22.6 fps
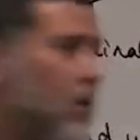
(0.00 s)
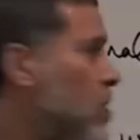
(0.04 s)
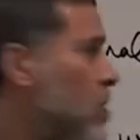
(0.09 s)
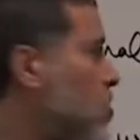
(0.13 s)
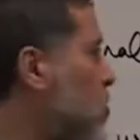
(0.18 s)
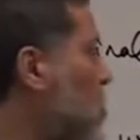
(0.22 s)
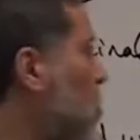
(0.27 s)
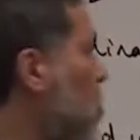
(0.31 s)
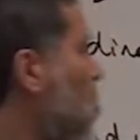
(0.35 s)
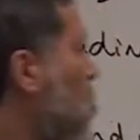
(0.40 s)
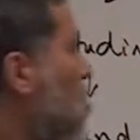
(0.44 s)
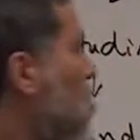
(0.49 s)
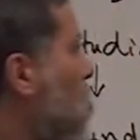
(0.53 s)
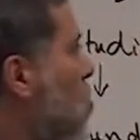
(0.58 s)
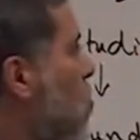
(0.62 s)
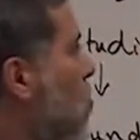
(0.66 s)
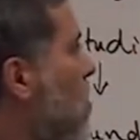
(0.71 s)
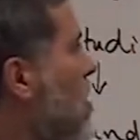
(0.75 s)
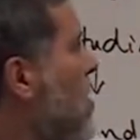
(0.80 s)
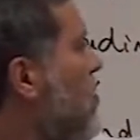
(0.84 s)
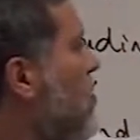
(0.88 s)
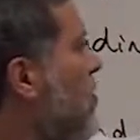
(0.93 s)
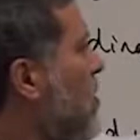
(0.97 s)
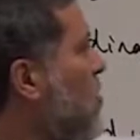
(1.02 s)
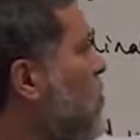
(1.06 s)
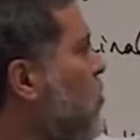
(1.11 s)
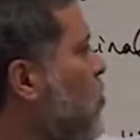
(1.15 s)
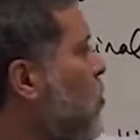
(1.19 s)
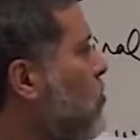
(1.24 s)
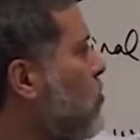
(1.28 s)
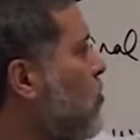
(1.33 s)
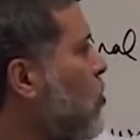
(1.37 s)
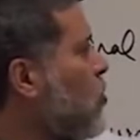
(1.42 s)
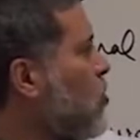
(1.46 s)
So when these
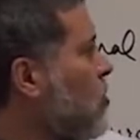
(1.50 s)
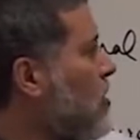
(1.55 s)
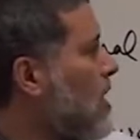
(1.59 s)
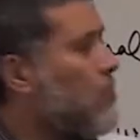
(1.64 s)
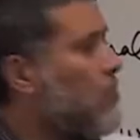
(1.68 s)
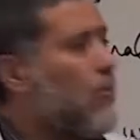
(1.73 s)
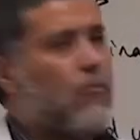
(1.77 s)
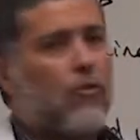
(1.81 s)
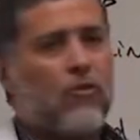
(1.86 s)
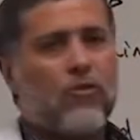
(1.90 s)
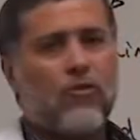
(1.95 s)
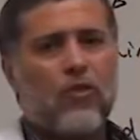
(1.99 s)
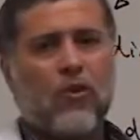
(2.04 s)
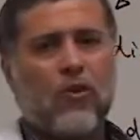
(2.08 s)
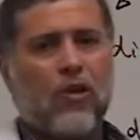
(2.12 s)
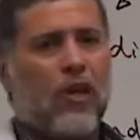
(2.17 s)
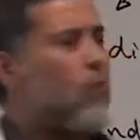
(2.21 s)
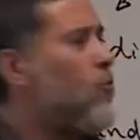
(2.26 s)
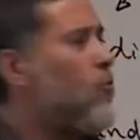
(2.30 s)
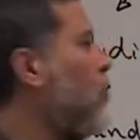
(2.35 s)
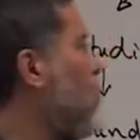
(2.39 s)
two motions are perpendicular, we